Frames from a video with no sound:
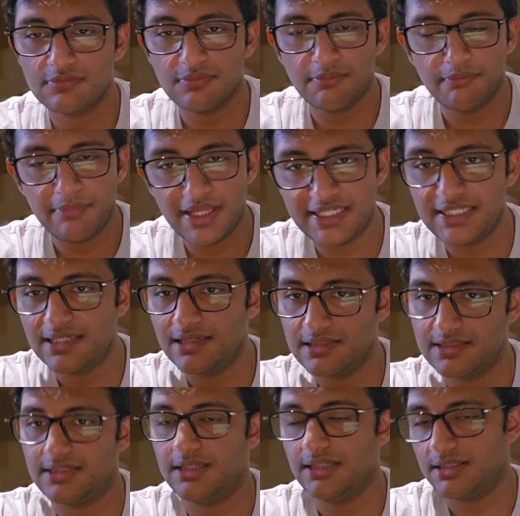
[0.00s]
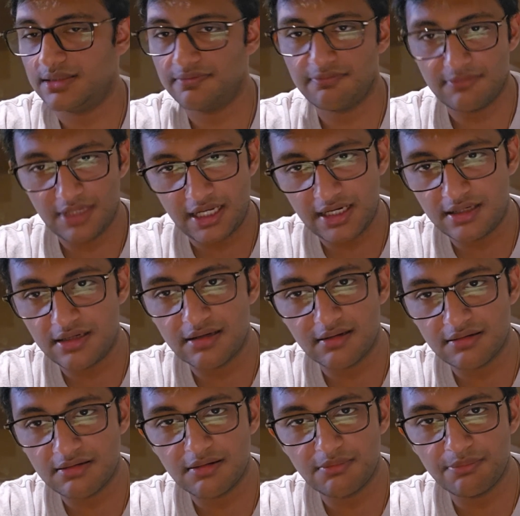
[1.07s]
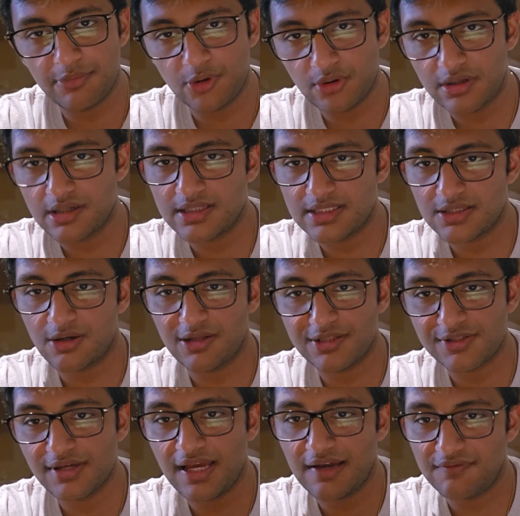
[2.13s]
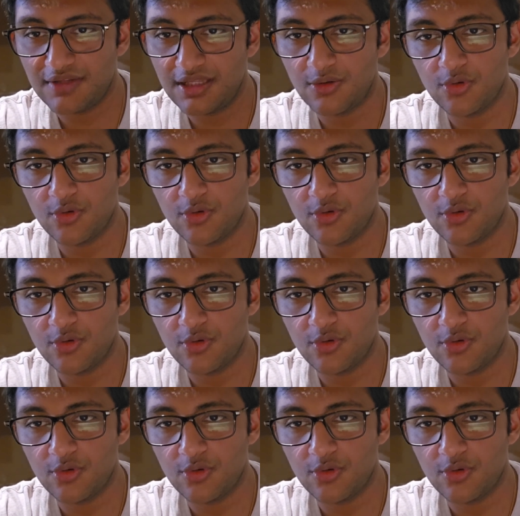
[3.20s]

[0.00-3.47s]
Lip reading: many listings, and brokers also have their